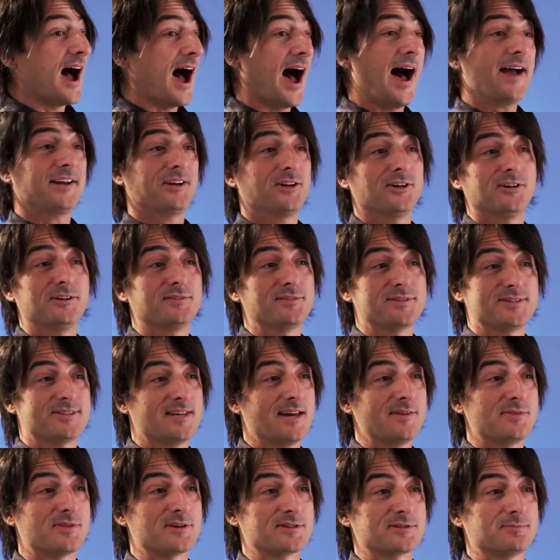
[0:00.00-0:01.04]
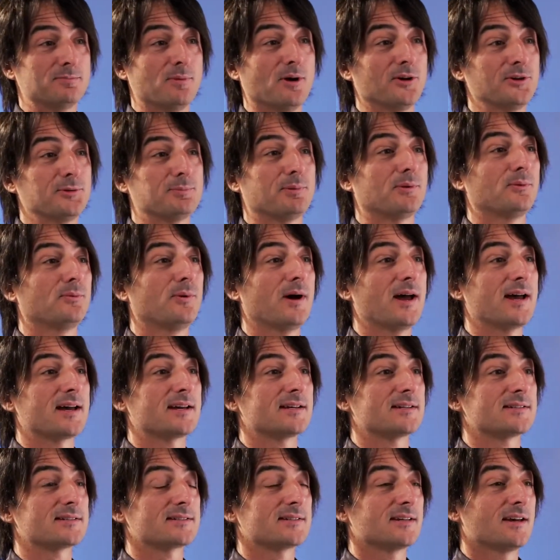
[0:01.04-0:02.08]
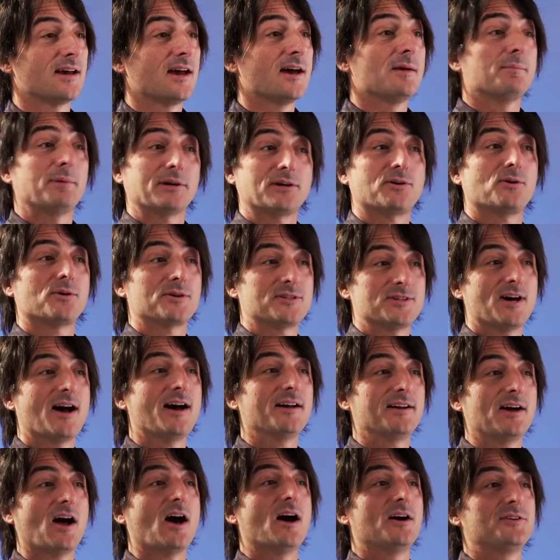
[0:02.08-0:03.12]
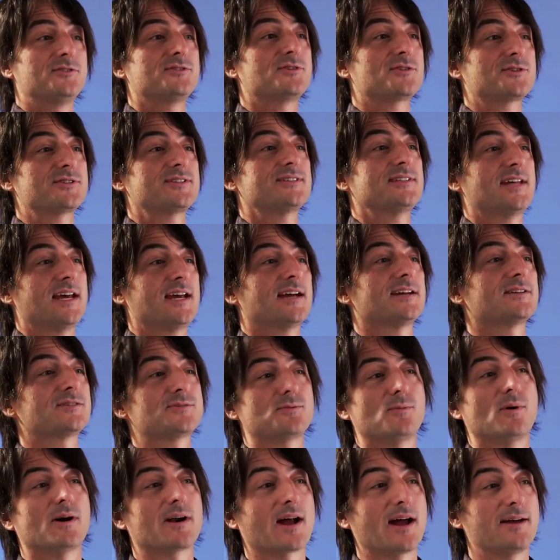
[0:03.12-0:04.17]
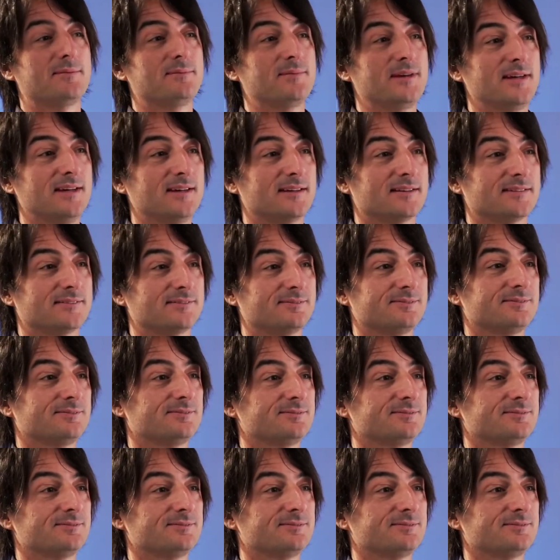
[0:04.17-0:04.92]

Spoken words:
I could have said this multiple ways, but Cortana understands what I mean.